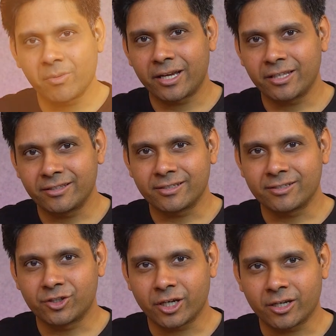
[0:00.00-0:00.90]
everybody, this
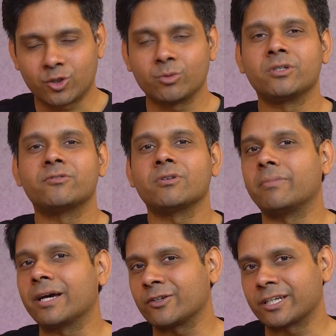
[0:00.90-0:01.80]
is Shekhar Suman
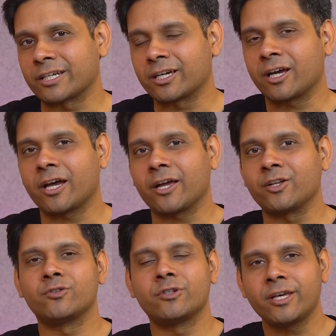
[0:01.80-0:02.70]
from Biotecnika
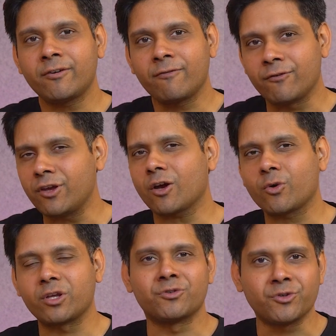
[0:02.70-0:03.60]
and today we are
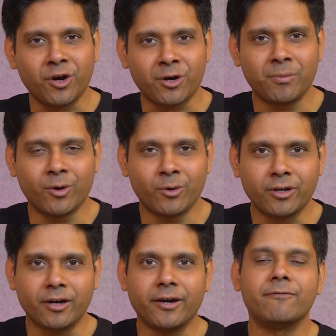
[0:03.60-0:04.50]
going to talk
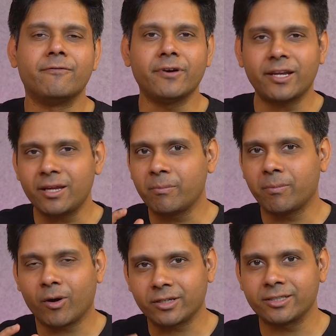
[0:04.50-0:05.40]
about a very
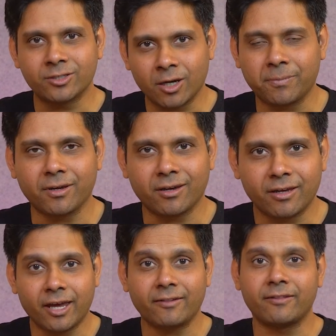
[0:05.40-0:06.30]
important
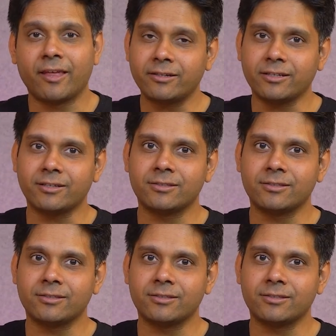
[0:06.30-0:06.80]
topic and that